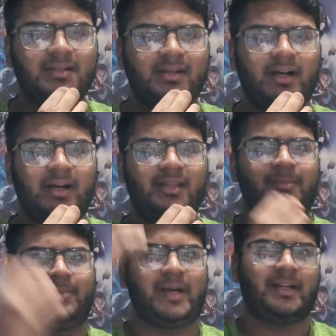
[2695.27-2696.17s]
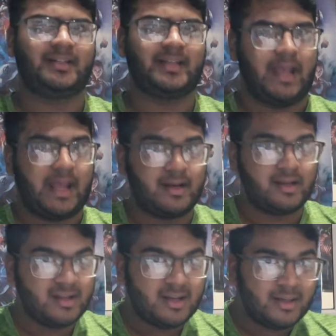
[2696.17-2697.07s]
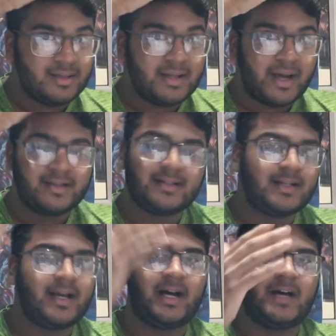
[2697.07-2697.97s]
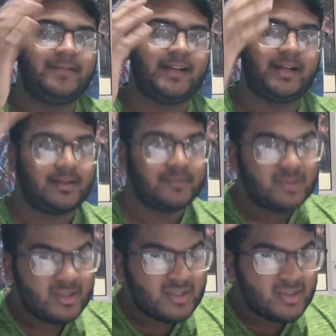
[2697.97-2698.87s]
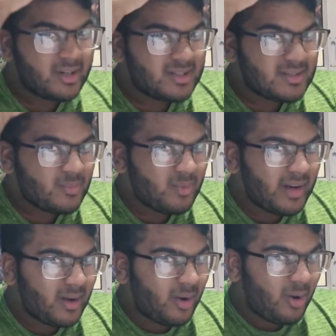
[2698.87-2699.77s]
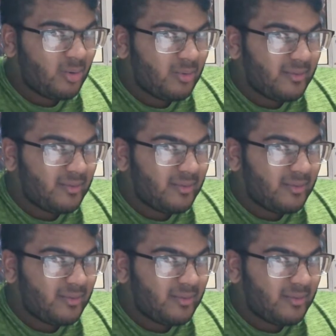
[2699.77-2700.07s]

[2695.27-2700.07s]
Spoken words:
the back of the head, I didn't curve it enough, so it sort of just went over